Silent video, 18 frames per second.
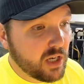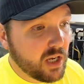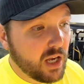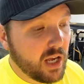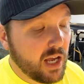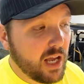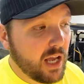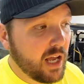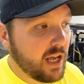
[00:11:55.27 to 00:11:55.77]

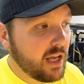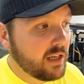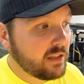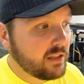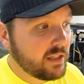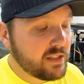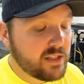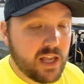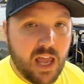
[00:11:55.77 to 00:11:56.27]

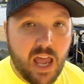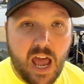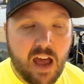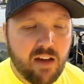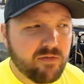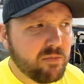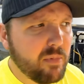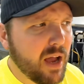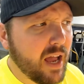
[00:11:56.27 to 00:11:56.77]
is a
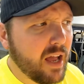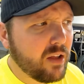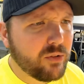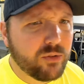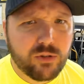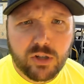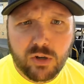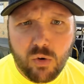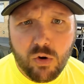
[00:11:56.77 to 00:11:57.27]
half-mile,
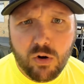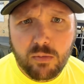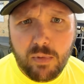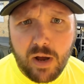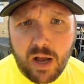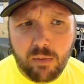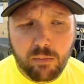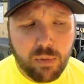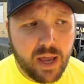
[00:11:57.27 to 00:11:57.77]

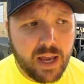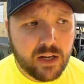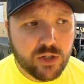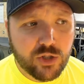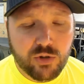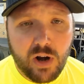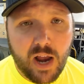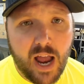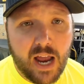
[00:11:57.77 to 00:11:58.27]
3/4-mile bank
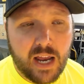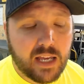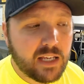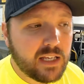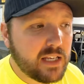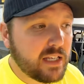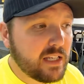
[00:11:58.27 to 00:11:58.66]
track.